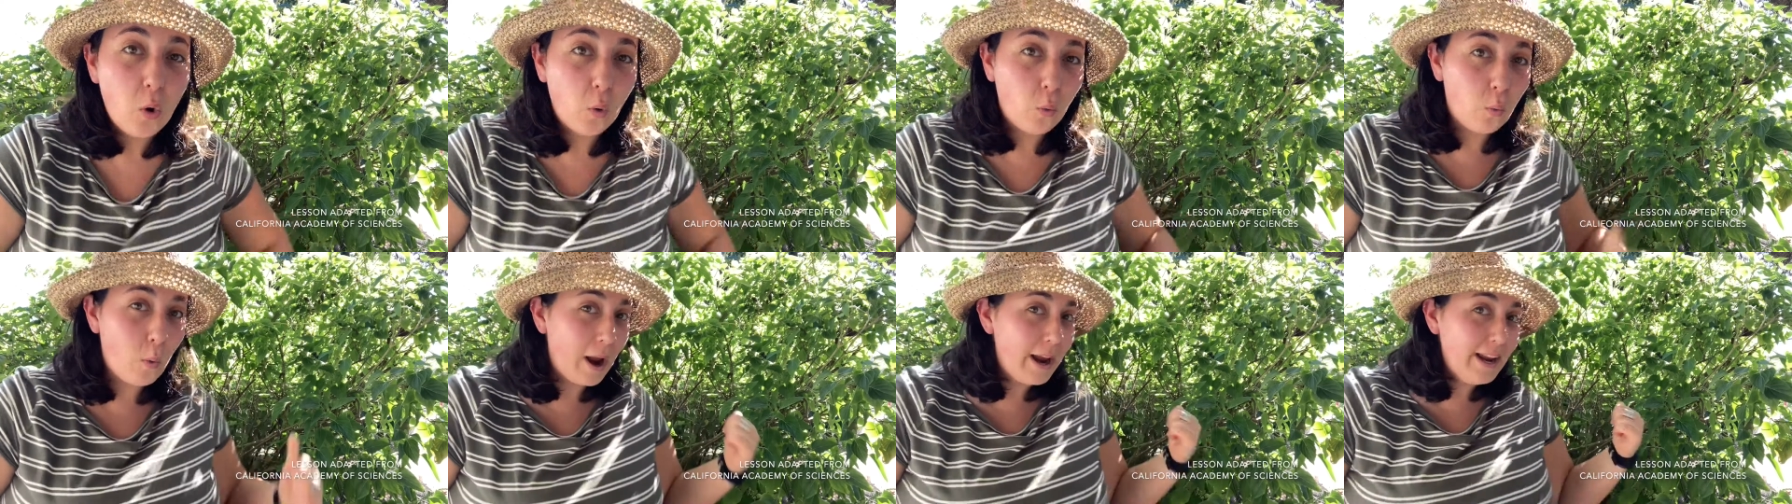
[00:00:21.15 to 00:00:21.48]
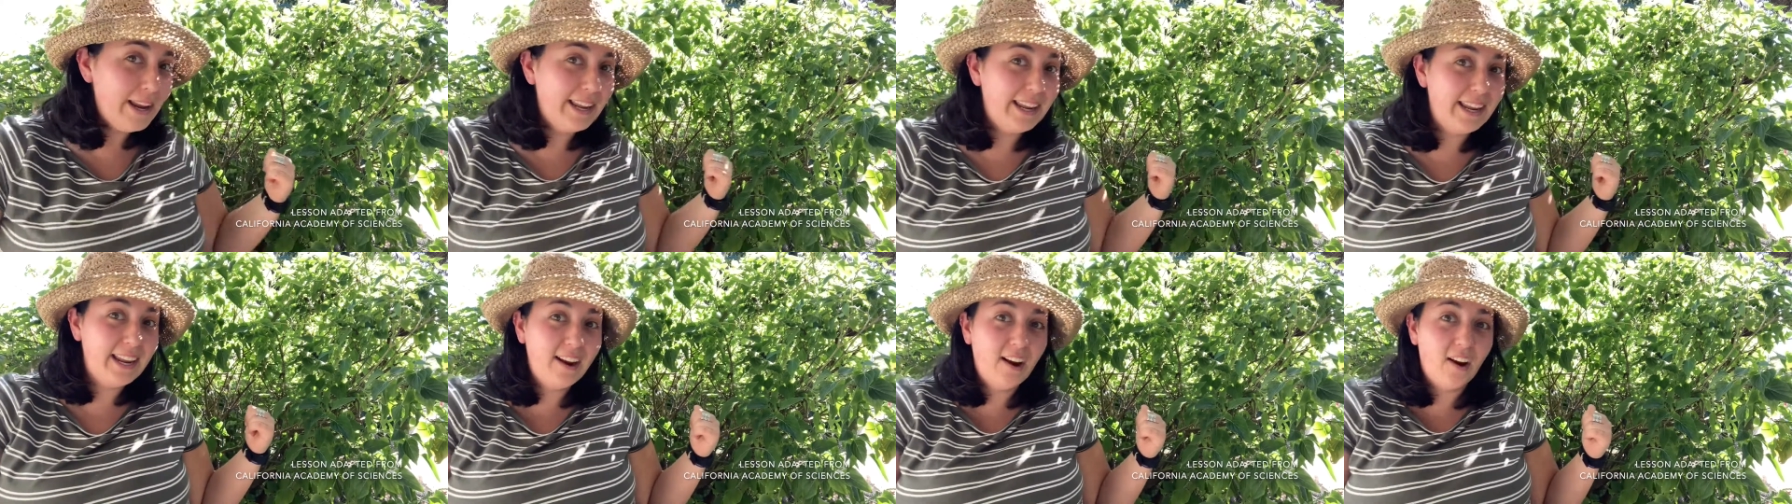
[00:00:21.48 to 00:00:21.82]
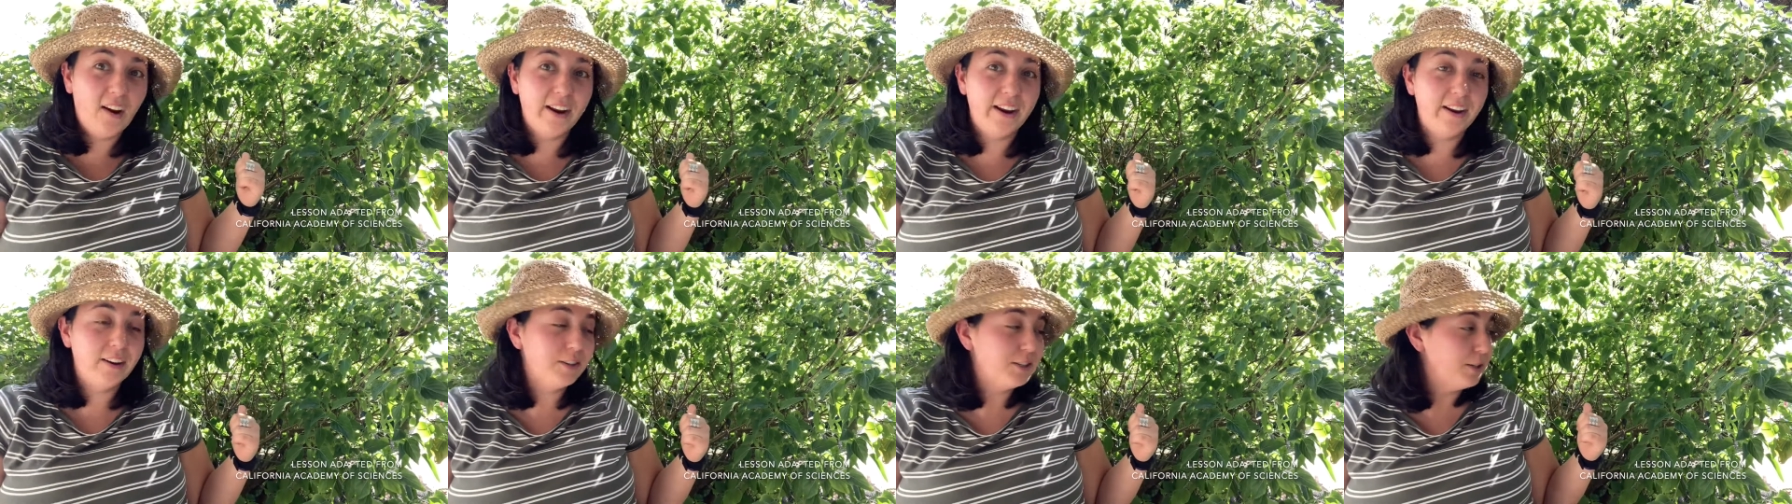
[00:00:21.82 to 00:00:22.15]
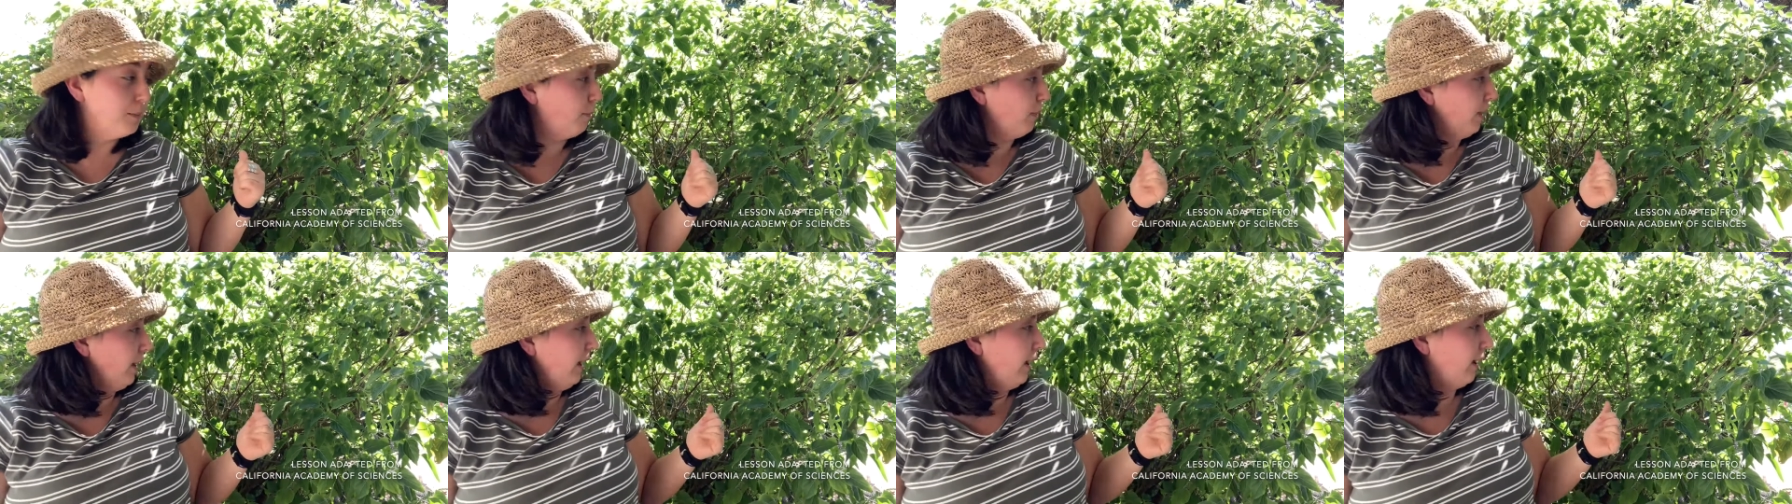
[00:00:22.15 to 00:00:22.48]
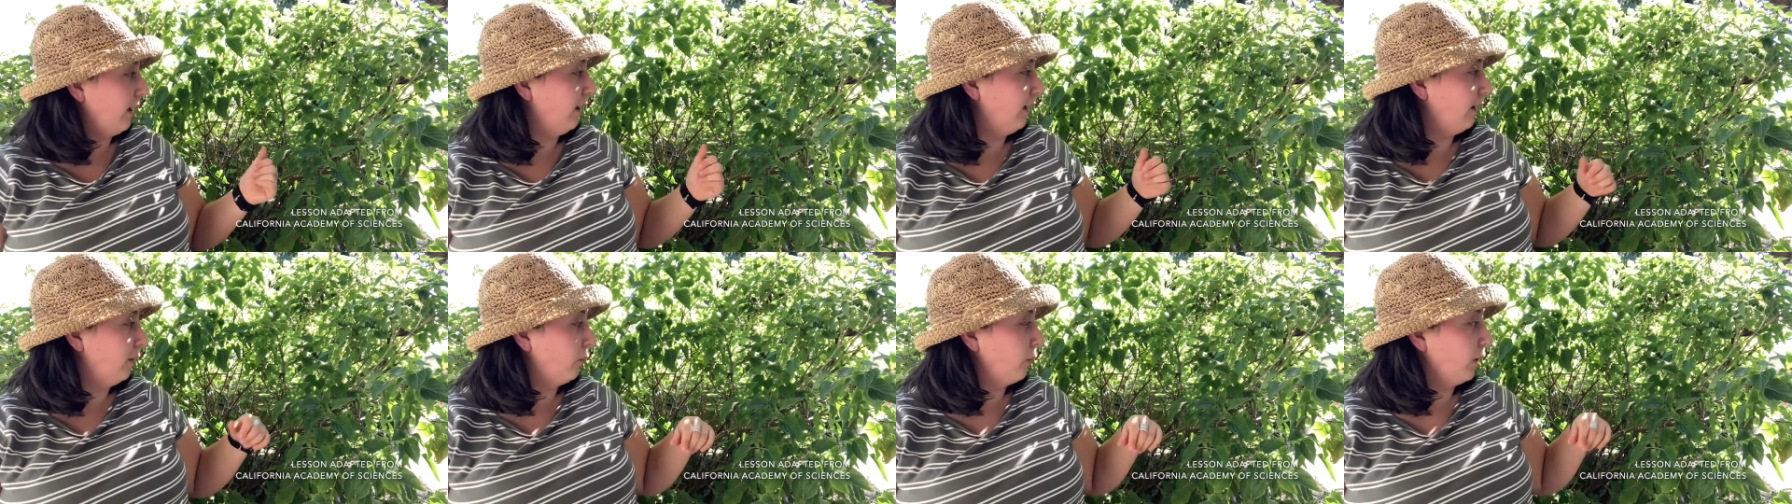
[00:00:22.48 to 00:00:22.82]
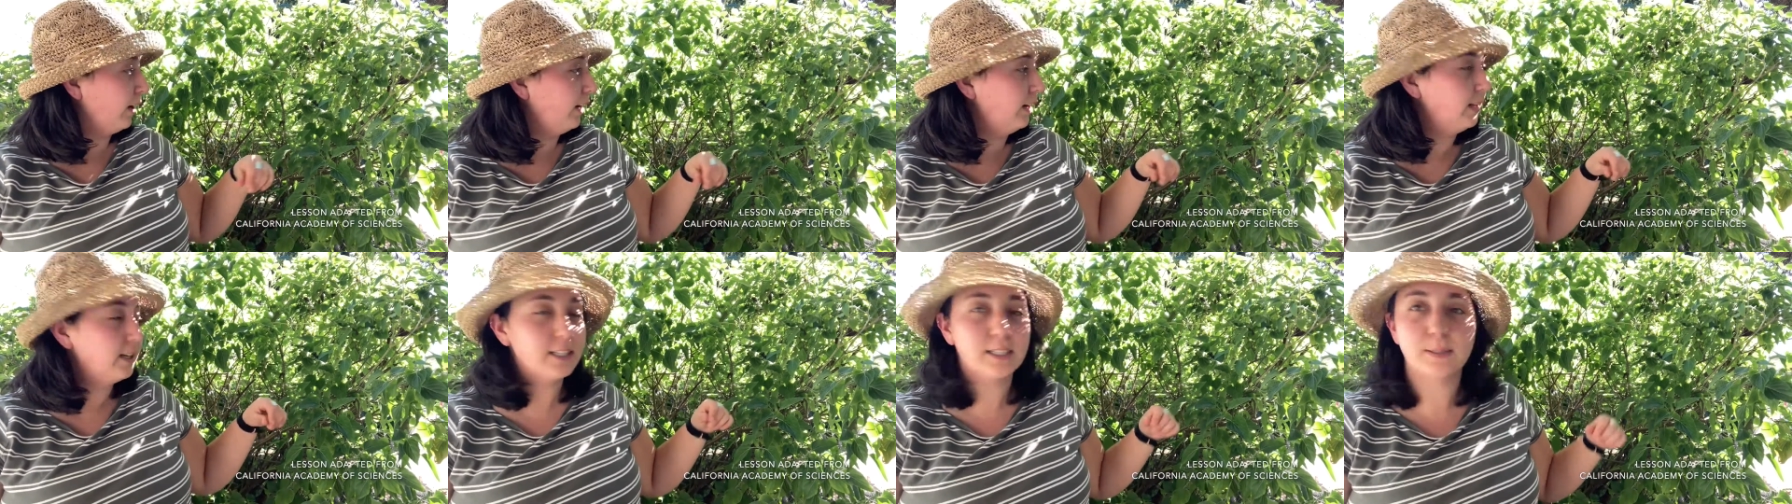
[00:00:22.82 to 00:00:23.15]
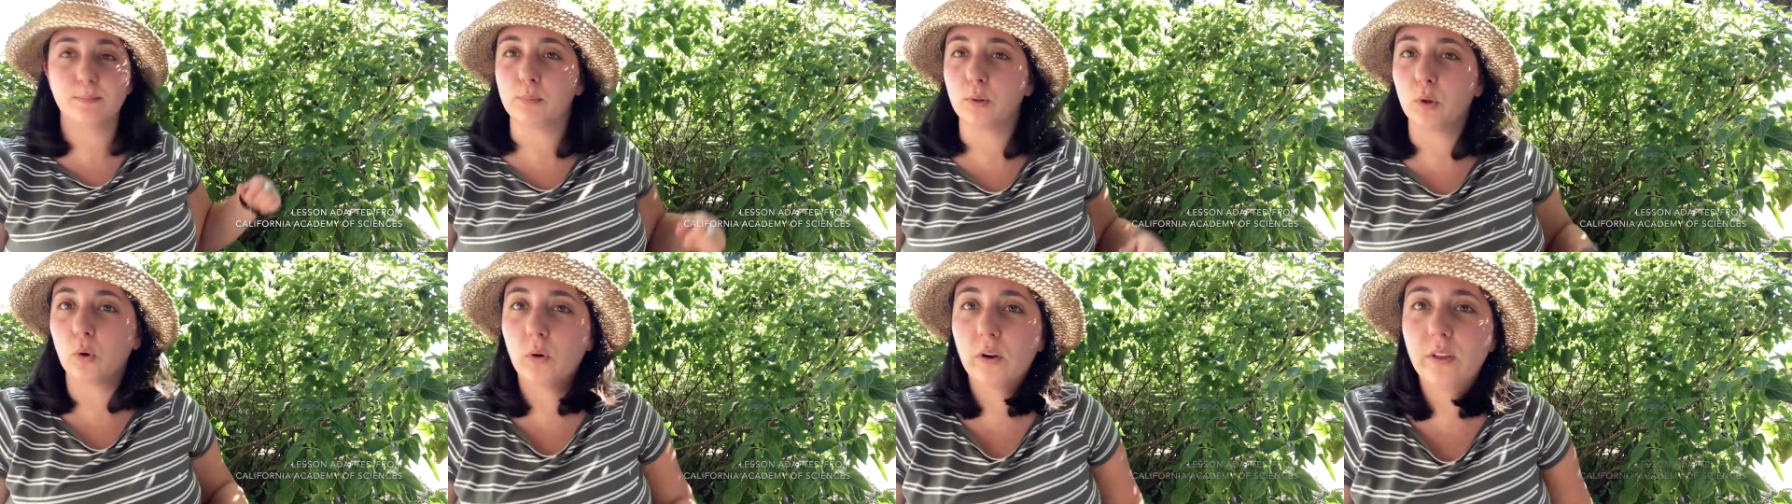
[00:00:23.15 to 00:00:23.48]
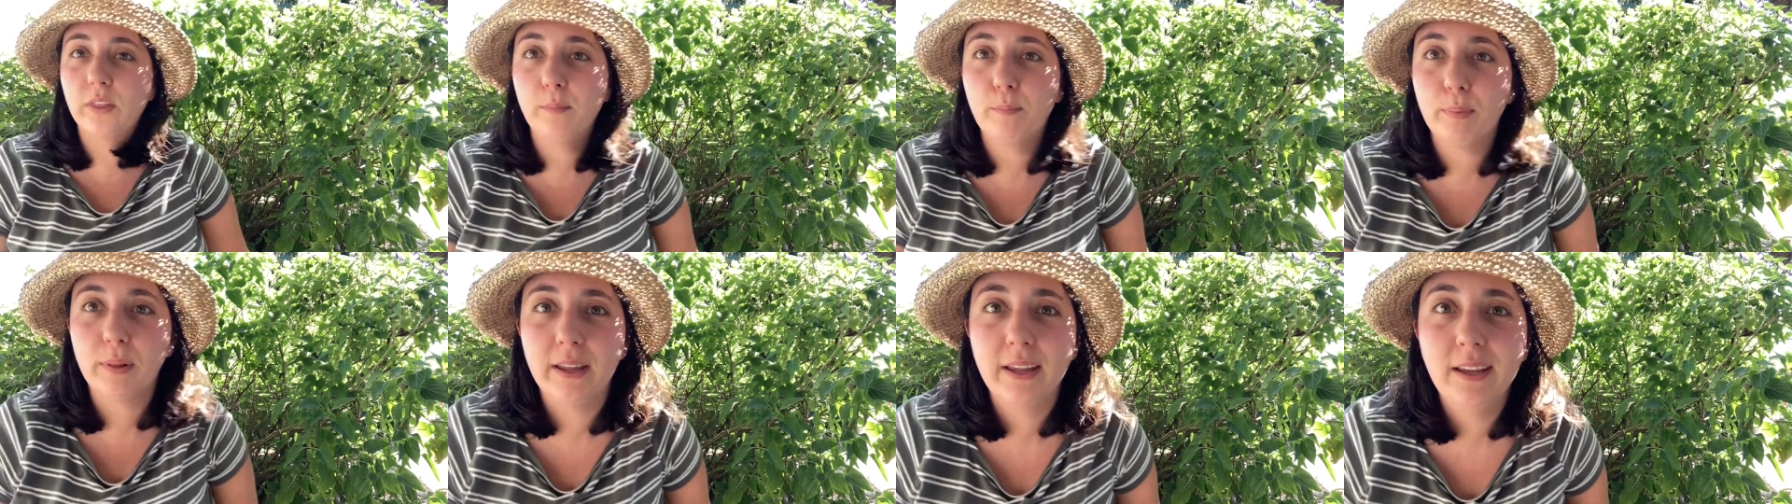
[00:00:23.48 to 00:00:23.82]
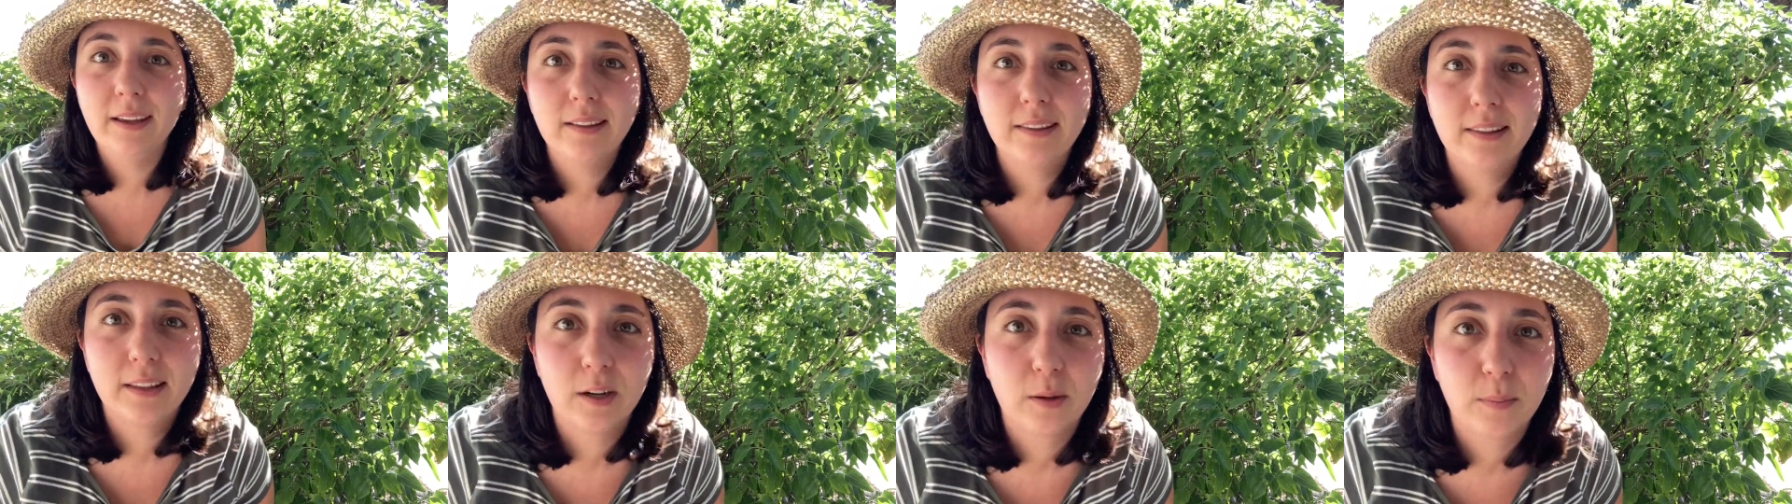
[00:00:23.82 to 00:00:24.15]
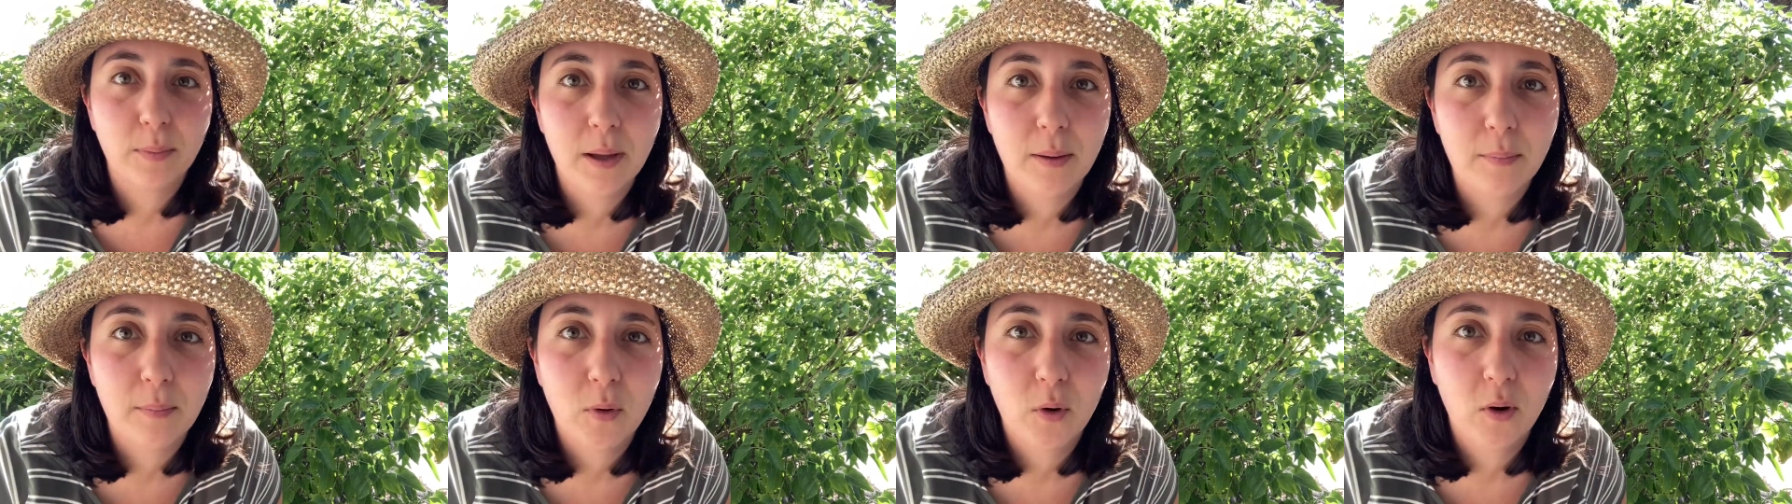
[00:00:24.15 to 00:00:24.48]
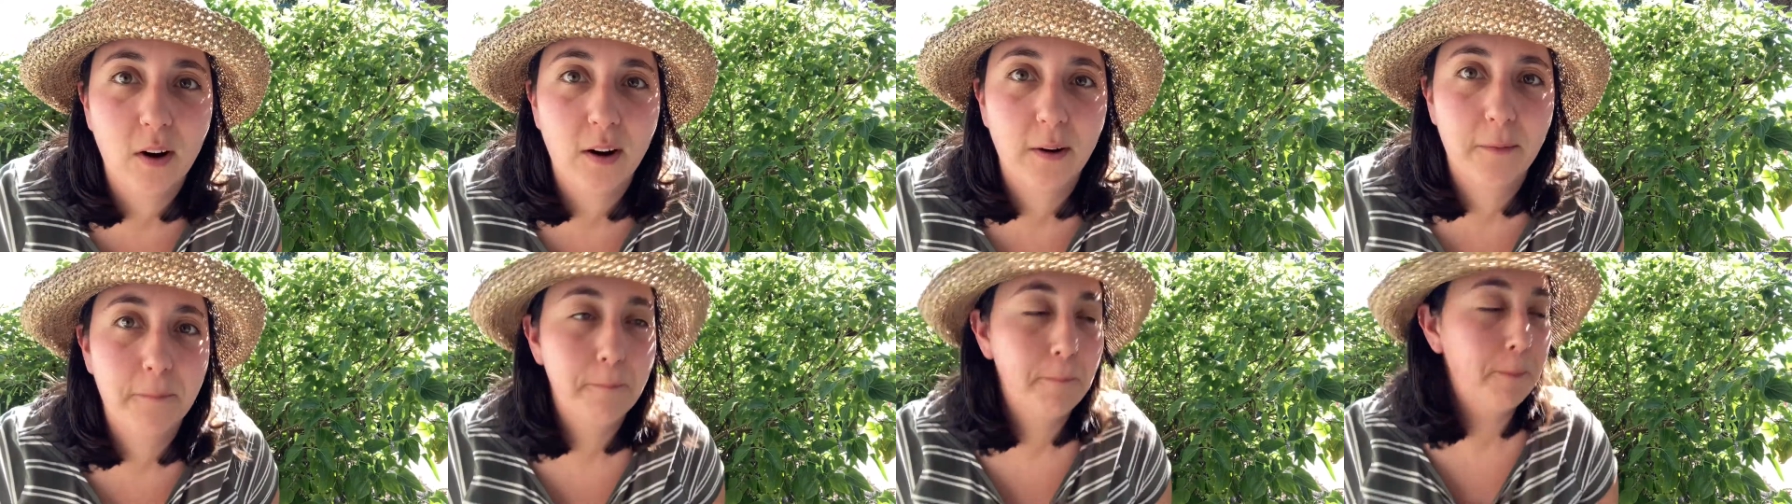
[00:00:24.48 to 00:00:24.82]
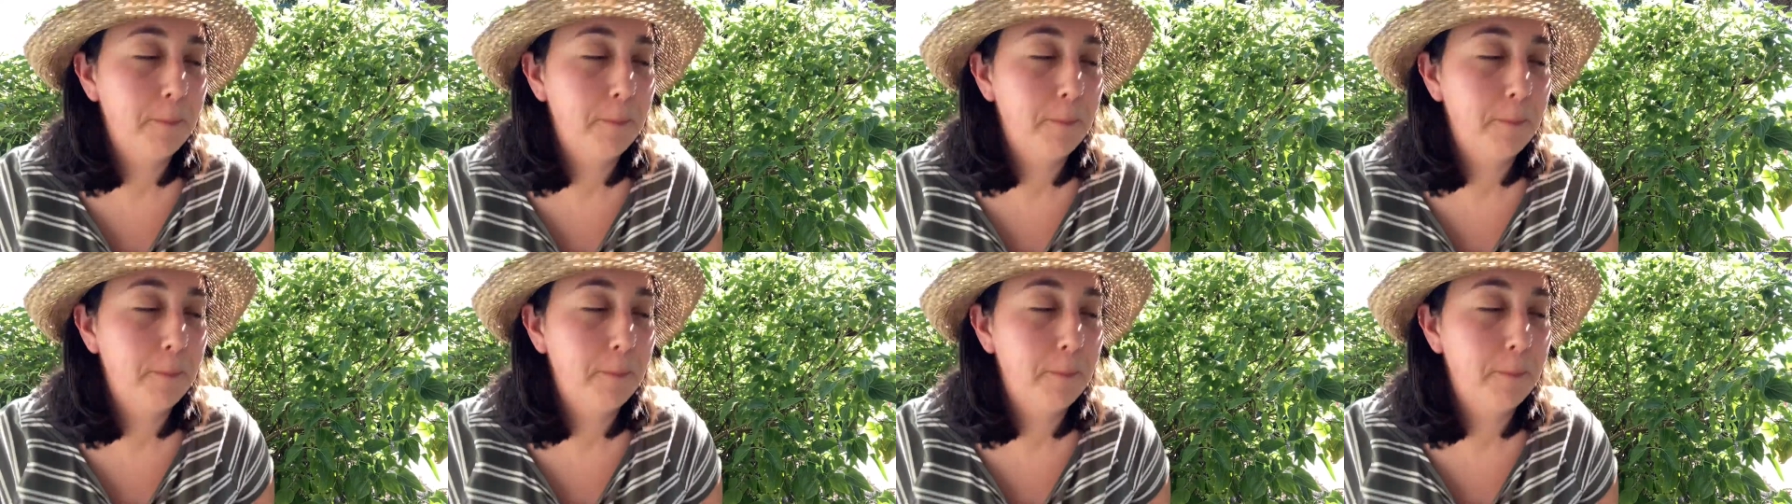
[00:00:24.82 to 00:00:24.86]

Right here, here's a plant, and we're gonna explore the plant a little bit more.